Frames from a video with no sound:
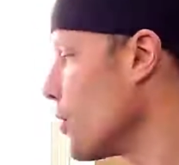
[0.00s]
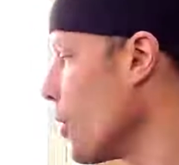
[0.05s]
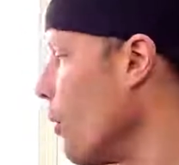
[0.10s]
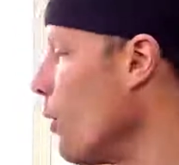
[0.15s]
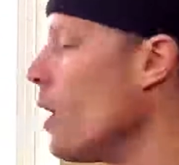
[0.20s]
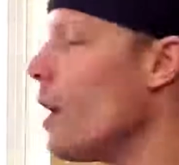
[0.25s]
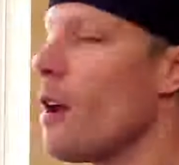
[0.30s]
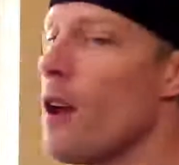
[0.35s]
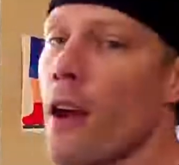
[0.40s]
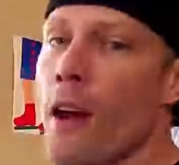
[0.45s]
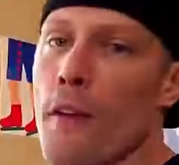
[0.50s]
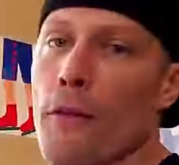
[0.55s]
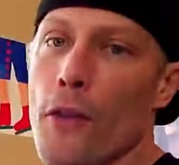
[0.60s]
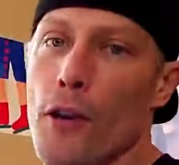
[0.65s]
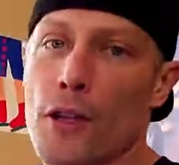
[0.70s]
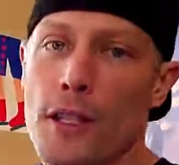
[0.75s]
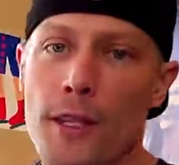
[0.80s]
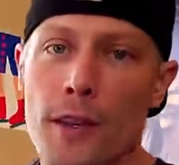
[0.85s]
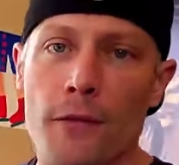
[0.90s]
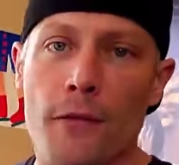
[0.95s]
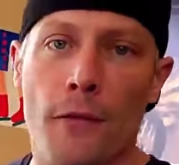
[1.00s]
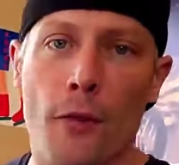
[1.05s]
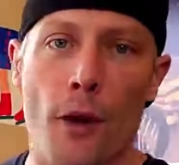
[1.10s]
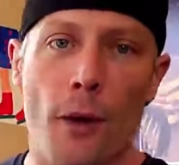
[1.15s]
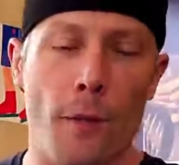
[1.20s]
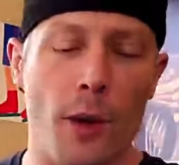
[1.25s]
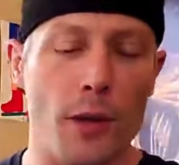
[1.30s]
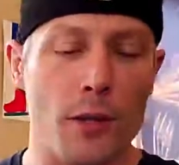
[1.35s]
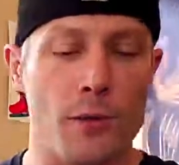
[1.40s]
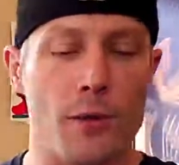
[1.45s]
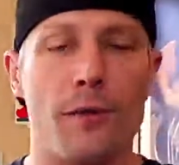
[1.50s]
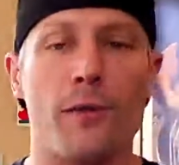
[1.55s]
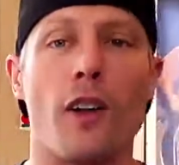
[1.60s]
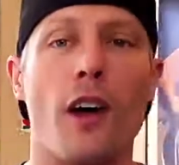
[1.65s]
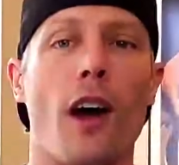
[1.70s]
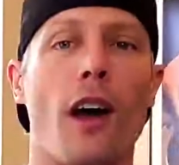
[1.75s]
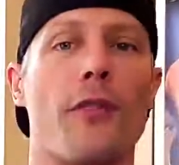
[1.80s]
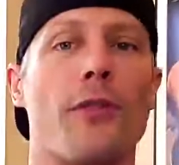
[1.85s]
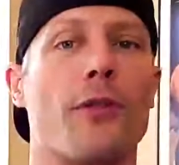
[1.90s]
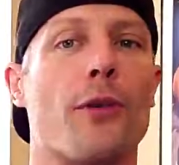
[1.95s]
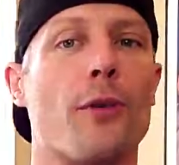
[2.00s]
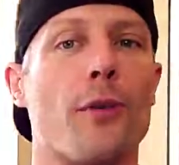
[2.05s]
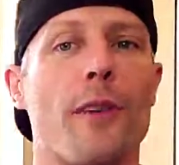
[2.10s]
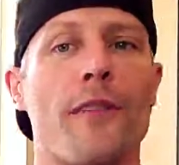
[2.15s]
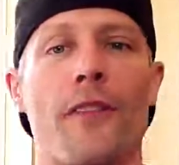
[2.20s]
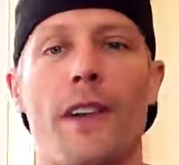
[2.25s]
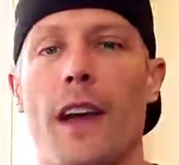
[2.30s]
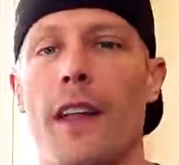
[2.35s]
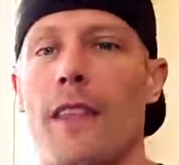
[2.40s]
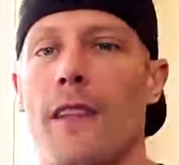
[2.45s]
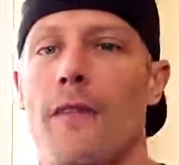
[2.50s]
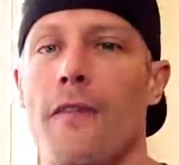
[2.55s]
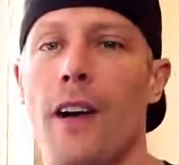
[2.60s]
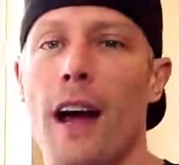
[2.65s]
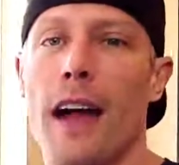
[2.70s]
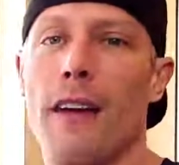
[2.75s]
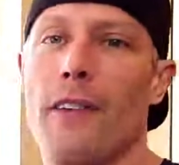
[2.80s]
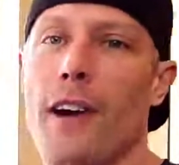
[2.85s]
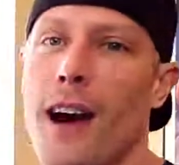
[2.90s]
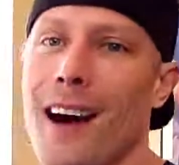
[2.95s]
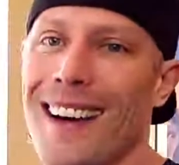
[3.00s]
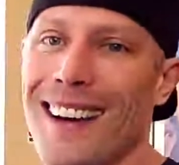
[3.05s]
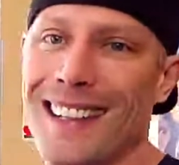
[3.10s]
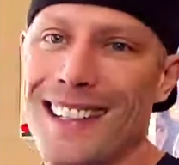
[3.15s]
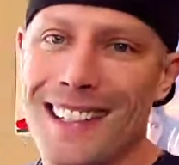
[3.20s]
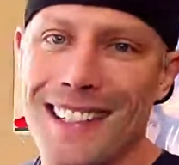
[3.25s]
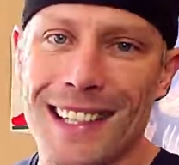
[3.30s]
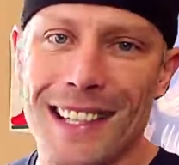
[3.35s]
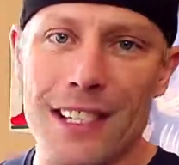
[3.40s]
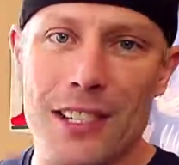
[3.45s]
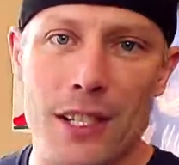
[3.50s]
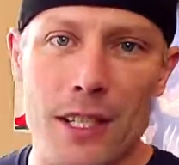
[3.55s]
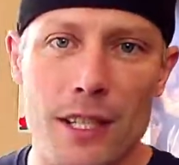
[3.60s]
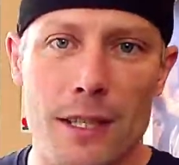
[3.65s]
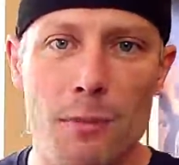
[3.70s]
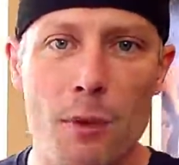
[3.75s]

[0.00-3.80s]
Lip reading: So first and foremost, we found the 5 hottest niches.